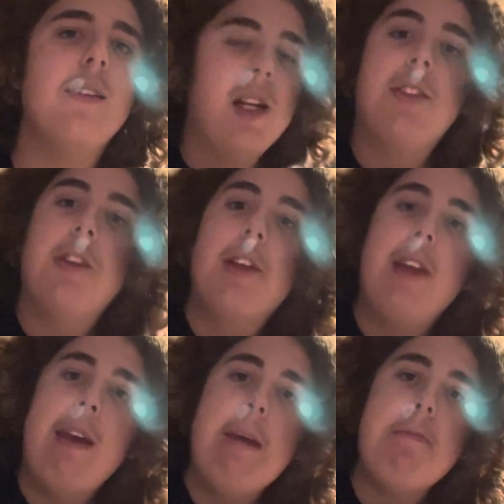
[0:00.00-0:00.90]
I took a
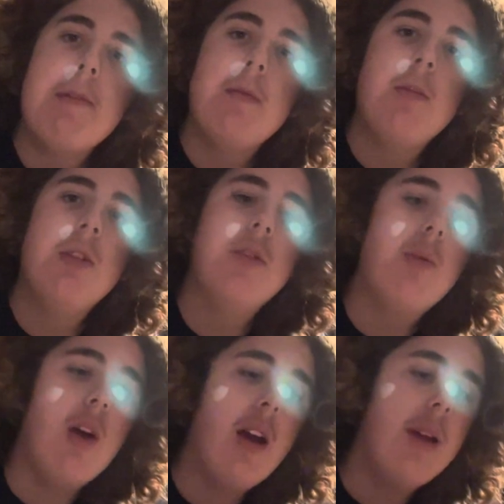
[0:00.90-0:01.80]
nap, which is
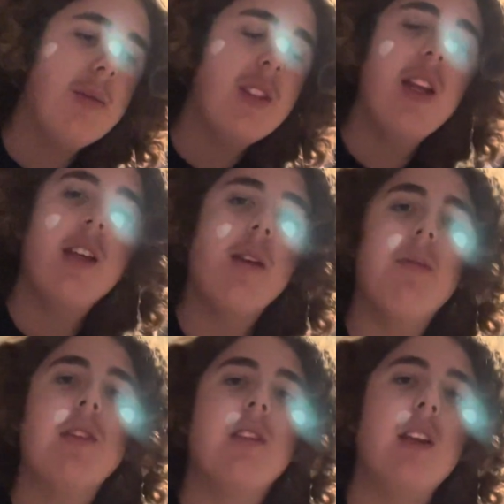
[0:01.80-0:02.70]
why I'm staying up
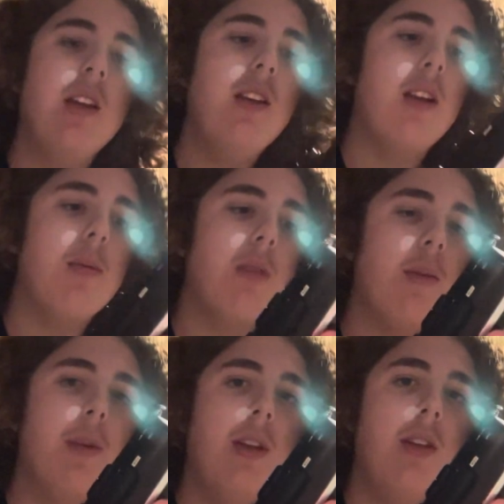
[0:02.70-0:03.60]
this late. I'm gonna
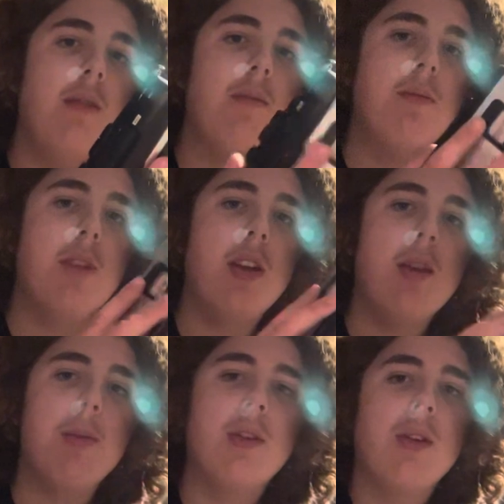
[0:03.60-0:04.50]
be staying
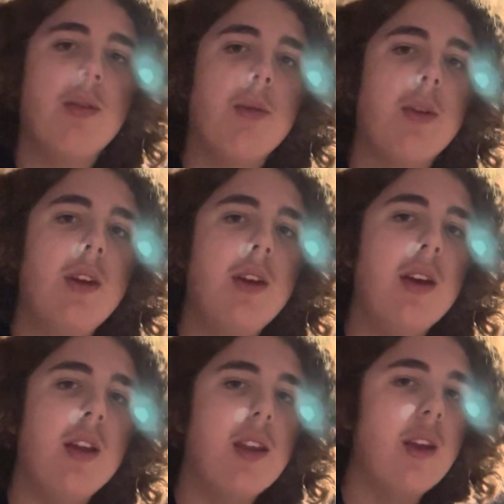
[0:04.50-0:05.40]
up until 3,
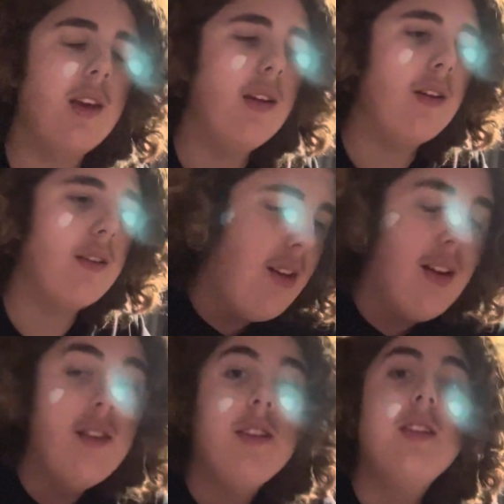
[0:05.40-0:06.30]
I think.
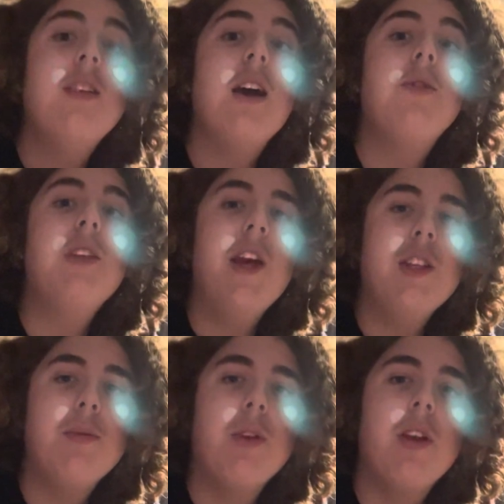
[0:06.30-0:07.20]
This is how
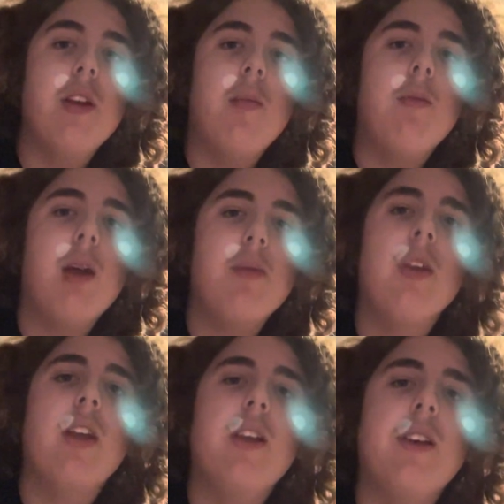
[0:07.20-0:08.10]
desperate my
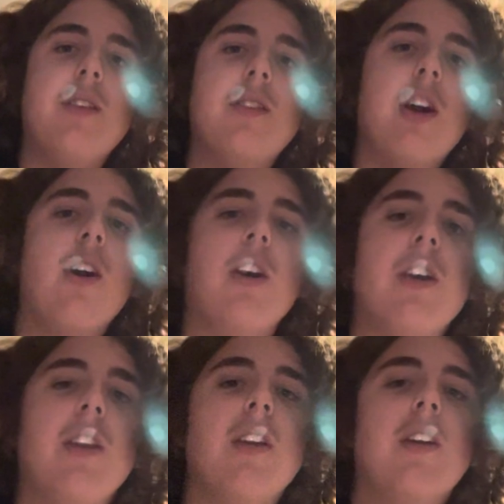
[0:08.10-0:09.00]
brain is
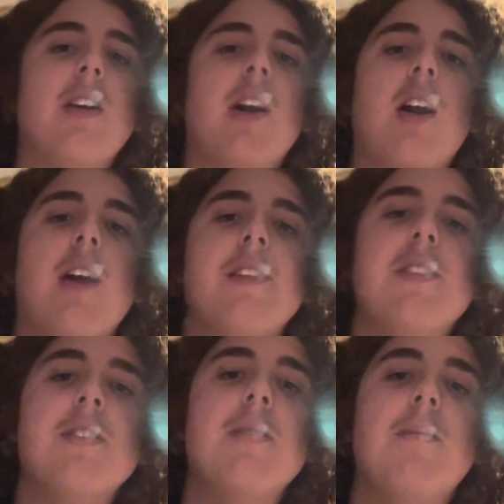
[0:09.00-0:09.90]
on
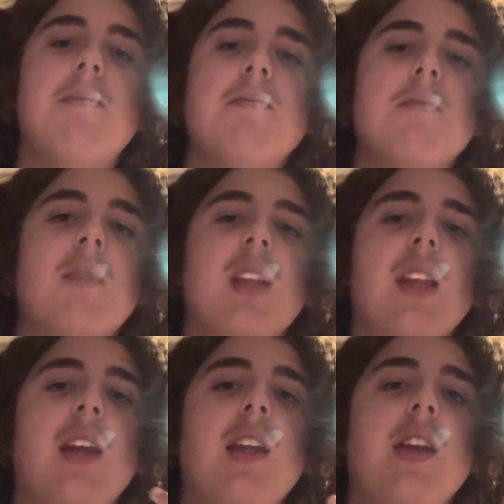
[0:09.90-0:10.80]
autism and
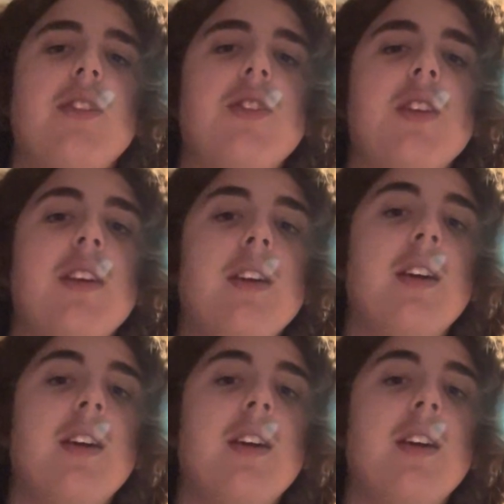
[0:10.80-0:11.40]
ADHD.